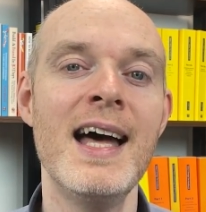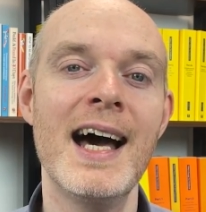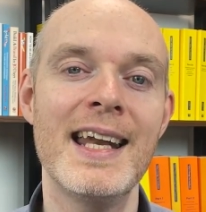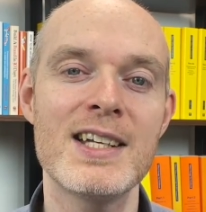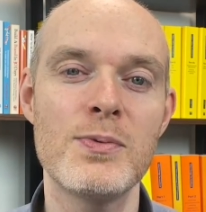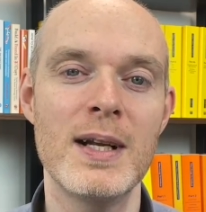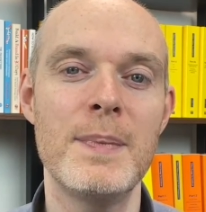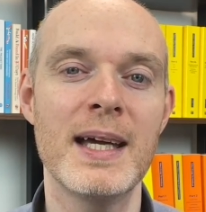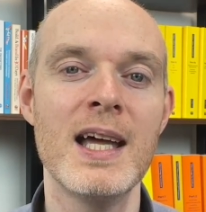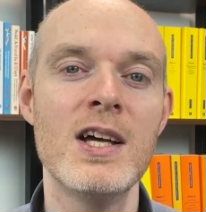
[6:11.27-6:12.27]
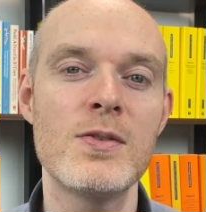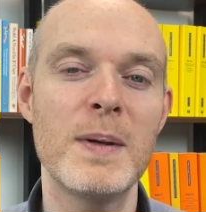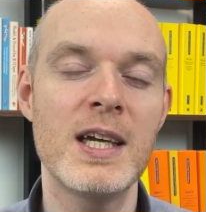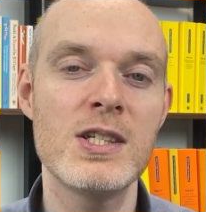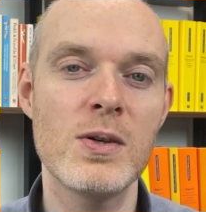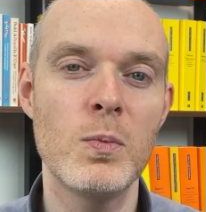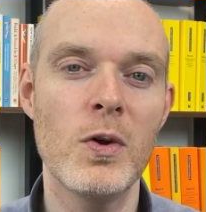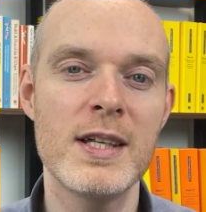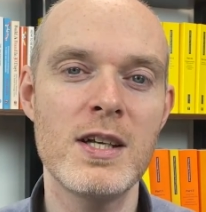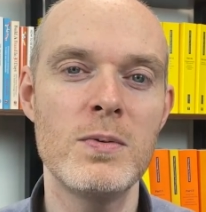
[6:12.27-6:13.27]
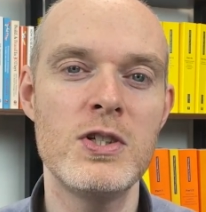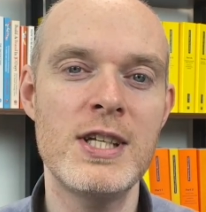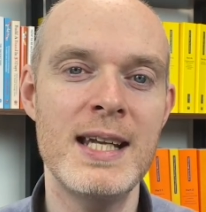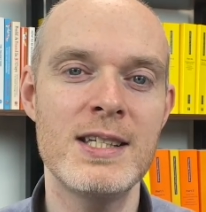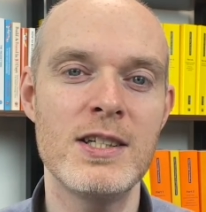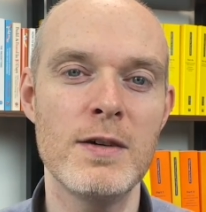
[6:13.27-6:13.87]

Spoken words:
And that's really big, because what they don't tend to do,